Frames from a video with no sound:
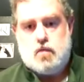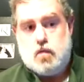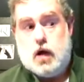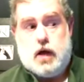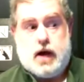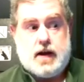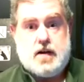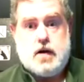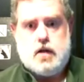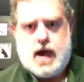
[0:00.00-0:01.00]
really
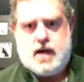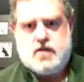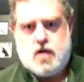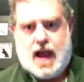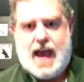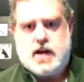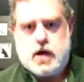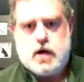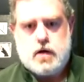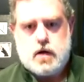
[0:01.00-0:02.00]
ideally as you're adding
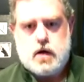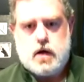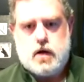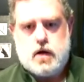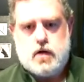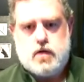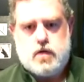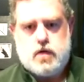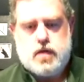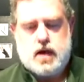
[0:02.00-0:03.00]
it, and
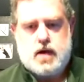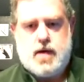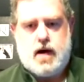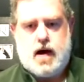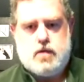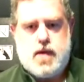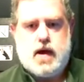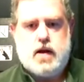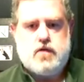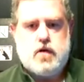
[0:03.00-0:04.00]
think about how to
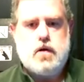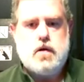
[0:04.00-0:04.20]
manage it.